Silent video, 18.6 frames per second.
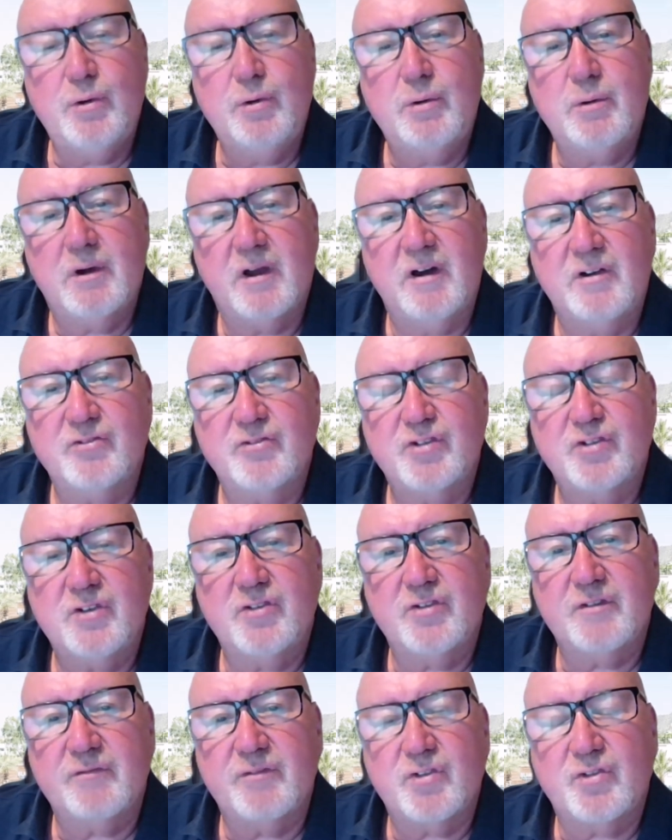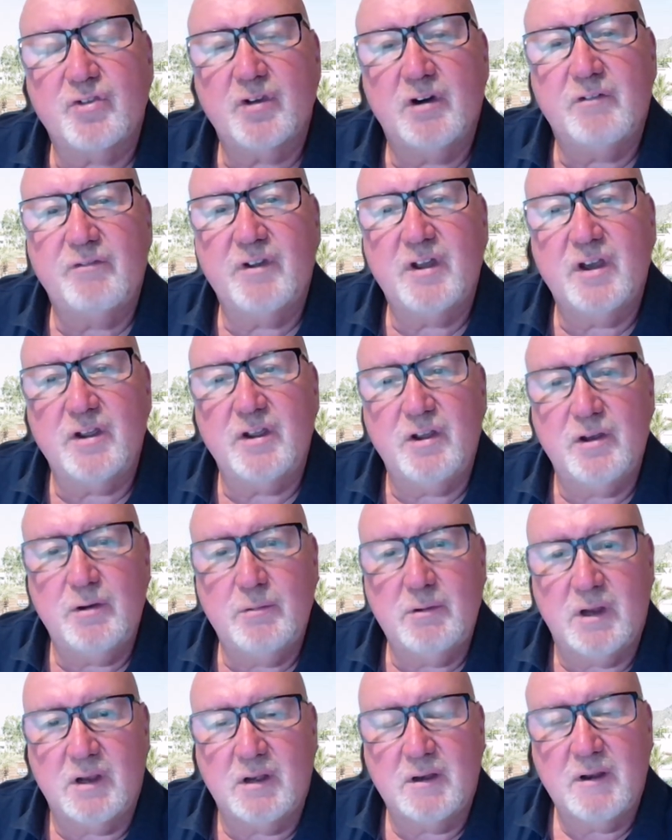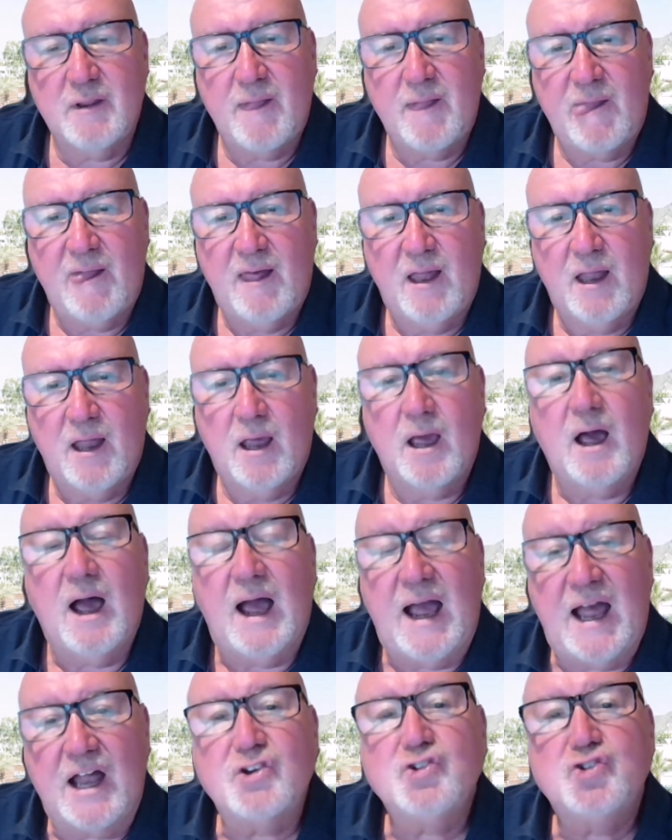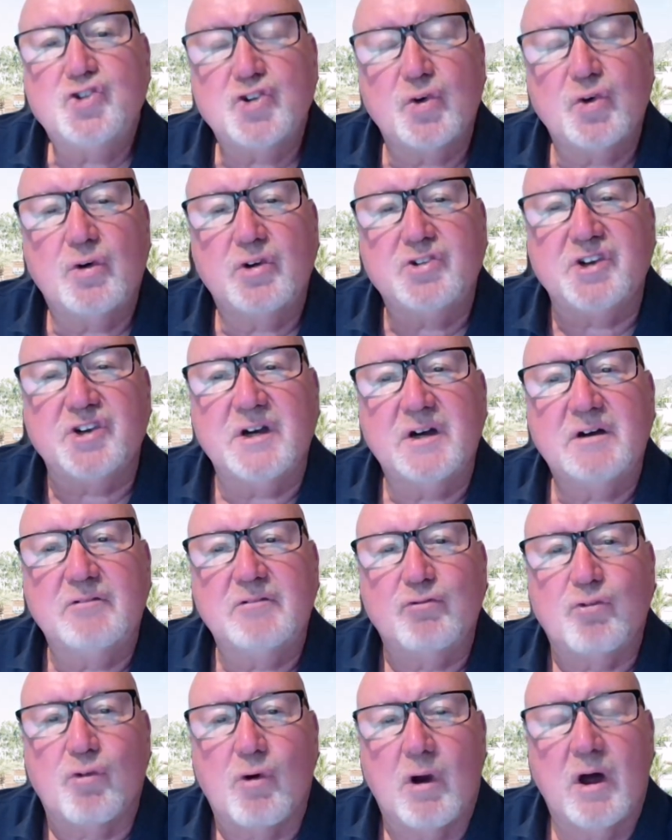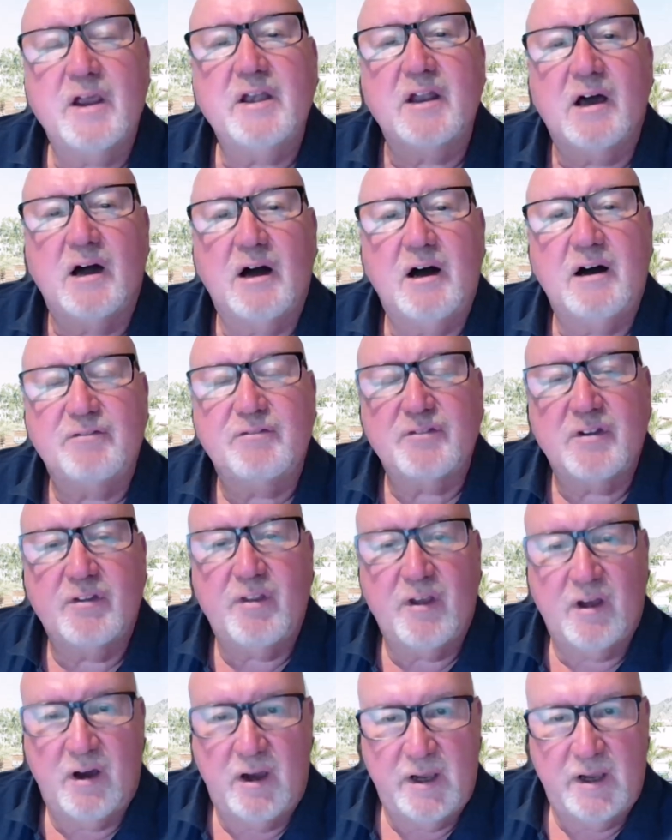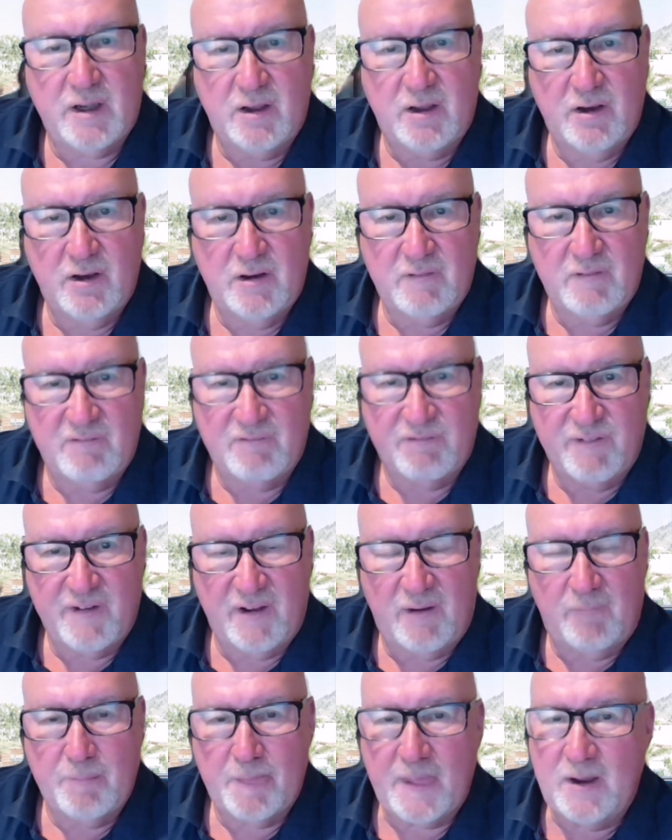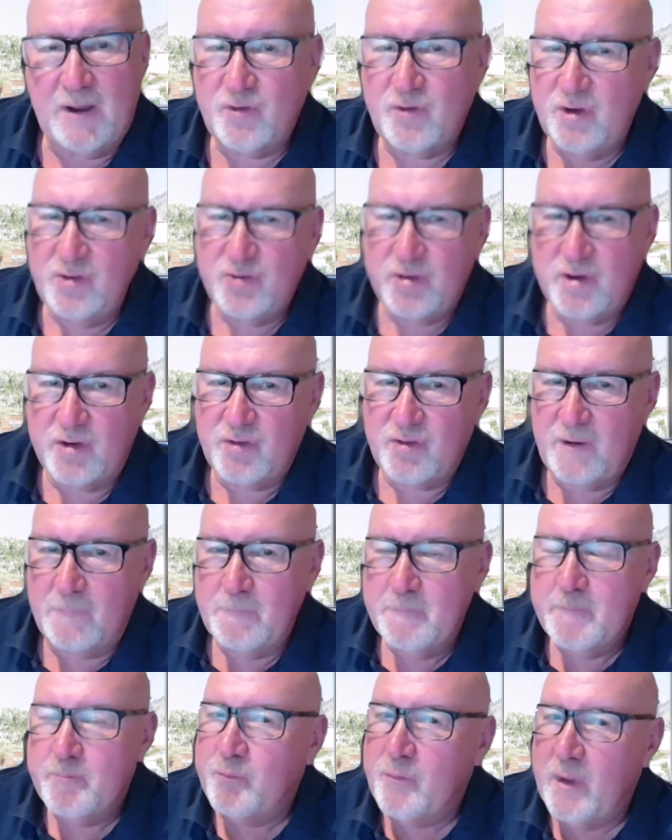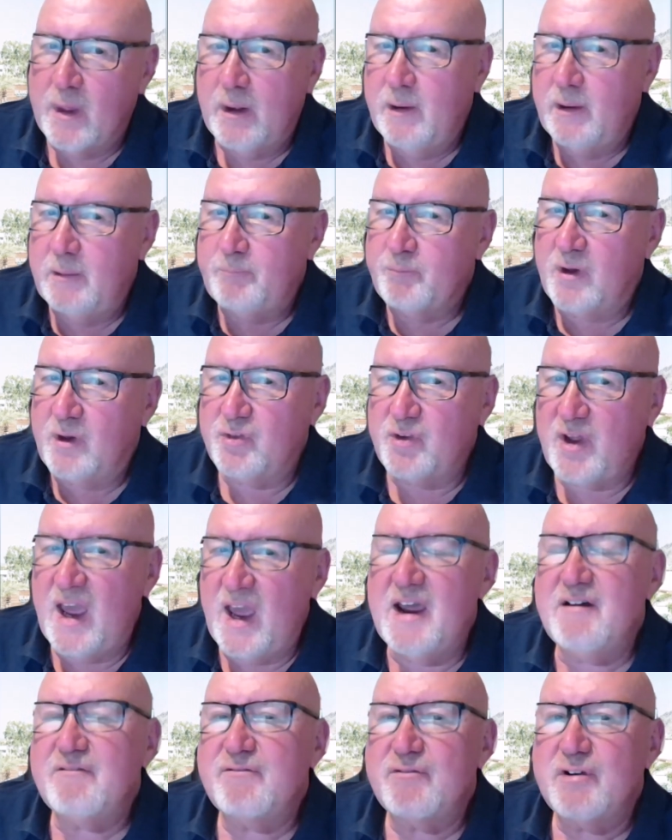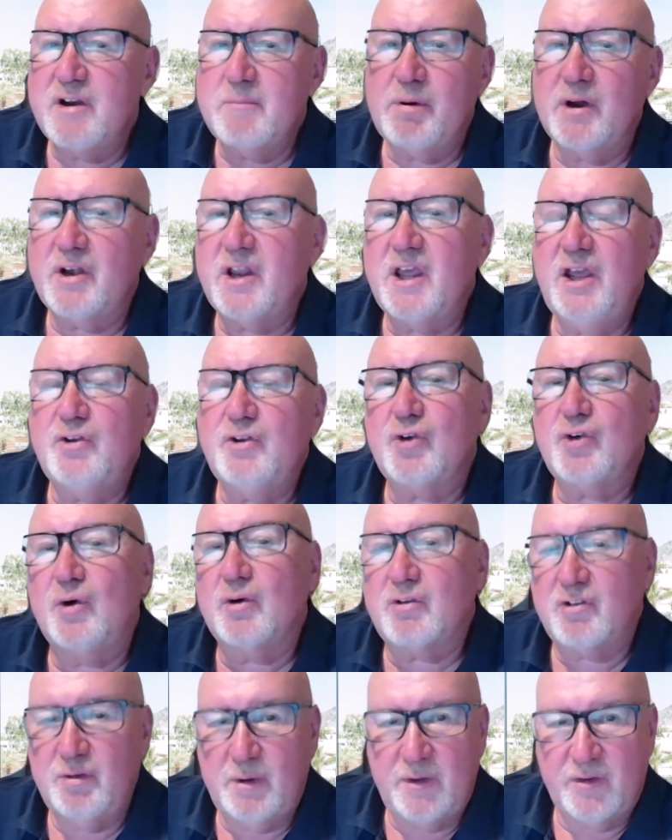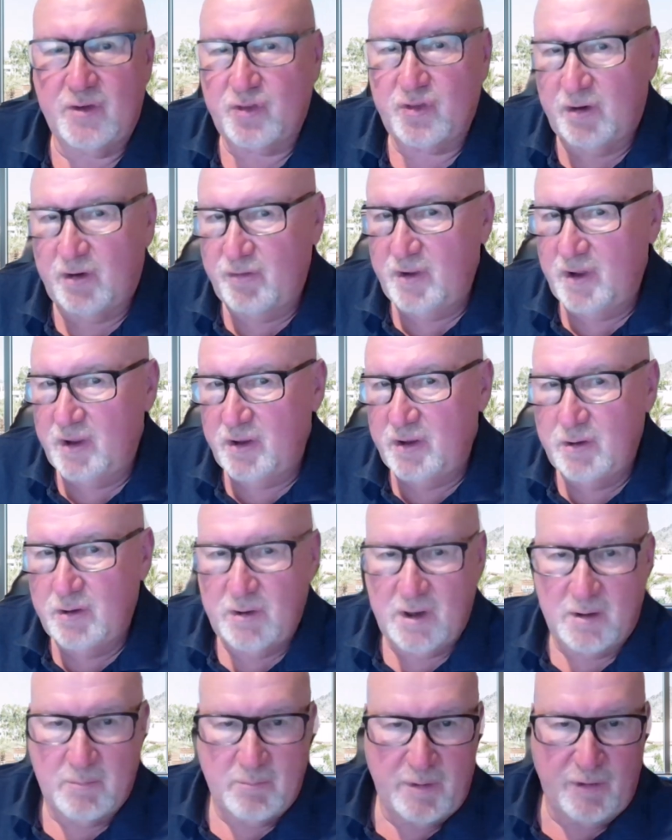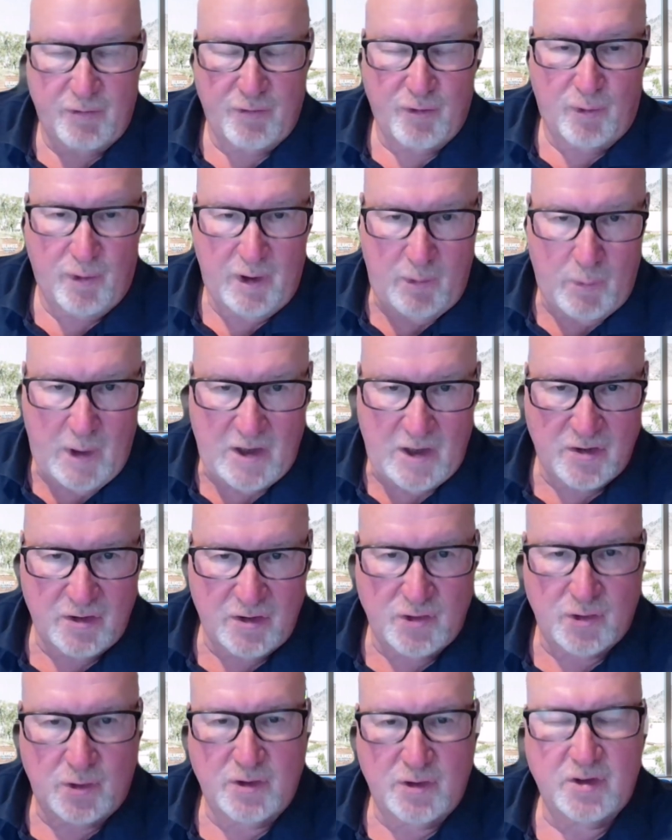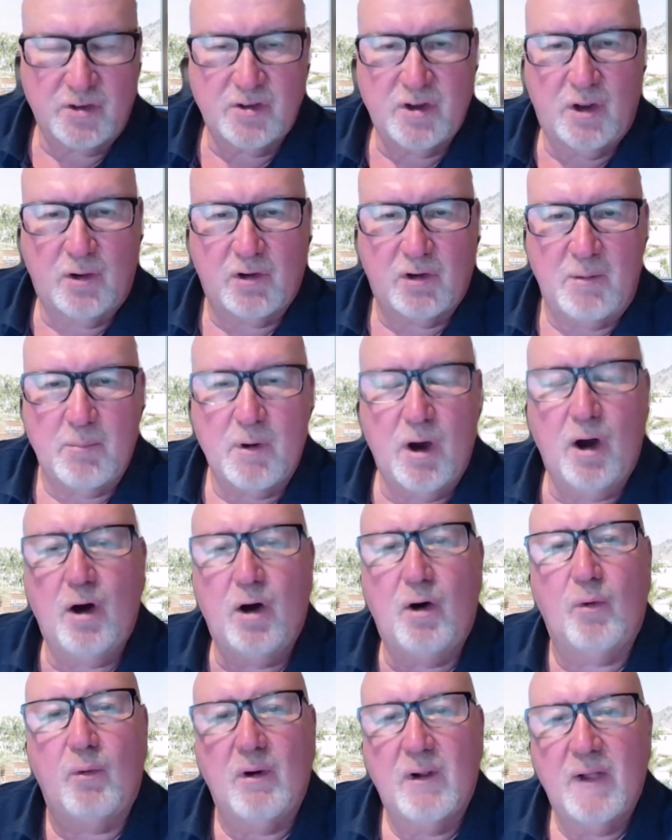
countries of the Soviet Union and Georgia right after the Iron Curtain fell. Now, it's interesting, because everybody he talked to in the Soviet Union before he went to Georgia told him, oh,